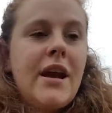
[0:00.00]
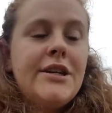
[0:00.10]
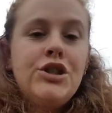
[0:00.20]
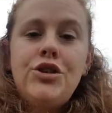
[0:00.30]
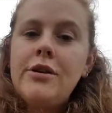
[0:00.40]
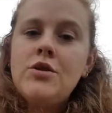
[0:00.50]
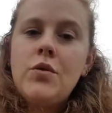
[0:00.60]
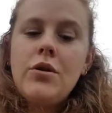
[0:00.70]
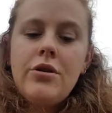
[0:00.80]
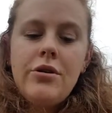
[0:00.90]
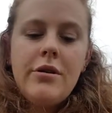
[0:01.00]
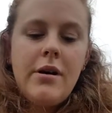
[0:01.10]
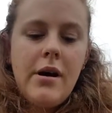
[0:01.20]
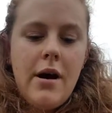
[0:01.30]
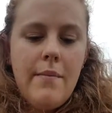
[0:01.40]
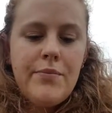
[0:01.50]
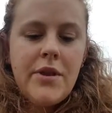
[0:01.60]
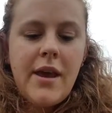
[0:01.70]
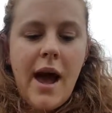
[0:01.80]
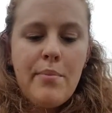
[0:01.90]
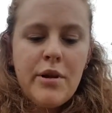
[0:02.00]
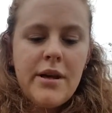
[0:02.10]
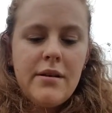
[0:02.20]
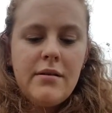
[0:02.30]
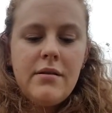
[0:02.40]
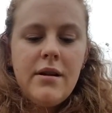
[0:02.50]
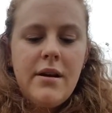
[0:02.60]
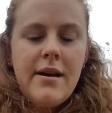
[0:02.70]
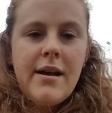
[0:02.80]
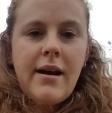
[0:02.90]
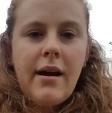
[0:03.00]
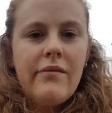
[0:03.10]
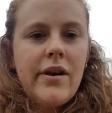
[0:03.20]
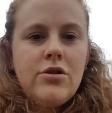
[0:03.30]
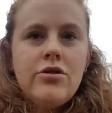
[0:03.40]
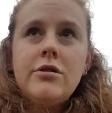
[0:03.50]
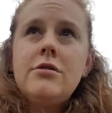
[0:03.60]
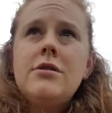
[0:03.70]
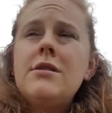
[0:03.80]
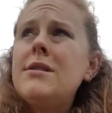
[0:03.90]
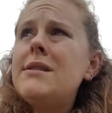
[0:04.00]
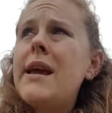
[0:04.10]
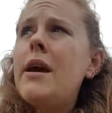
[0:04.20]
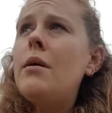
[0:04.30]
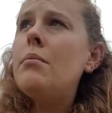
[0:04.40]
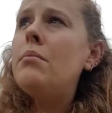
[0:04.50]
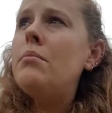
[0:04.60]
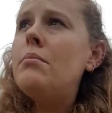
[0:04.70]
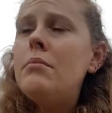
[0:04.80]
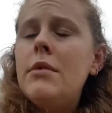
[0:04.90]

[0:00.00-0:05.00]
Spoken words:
I just ordered the Kaplan kind of entrance exam